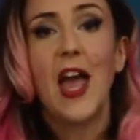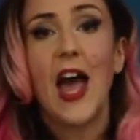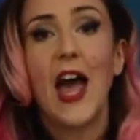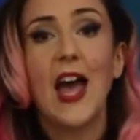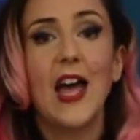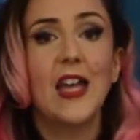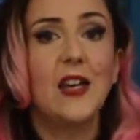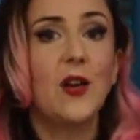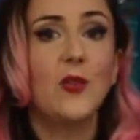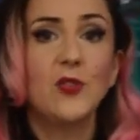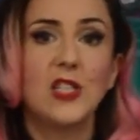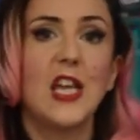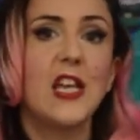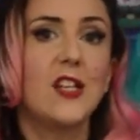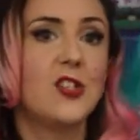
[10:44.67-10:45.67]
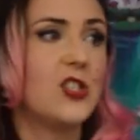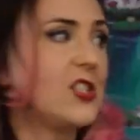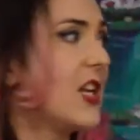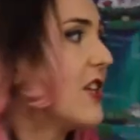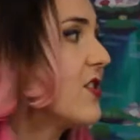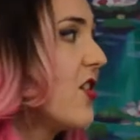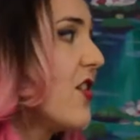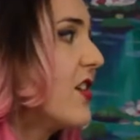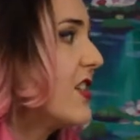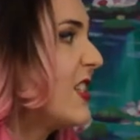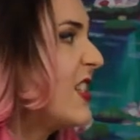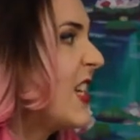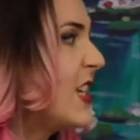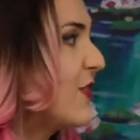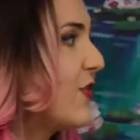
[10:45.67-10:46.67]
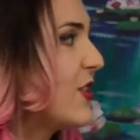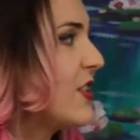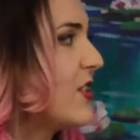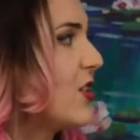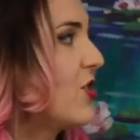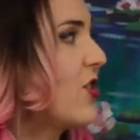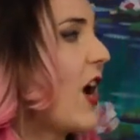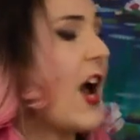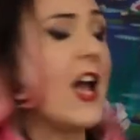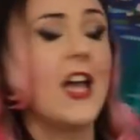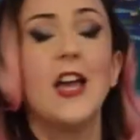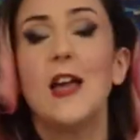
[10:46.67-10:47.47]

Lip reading: and take just as long as it takes for this to dry.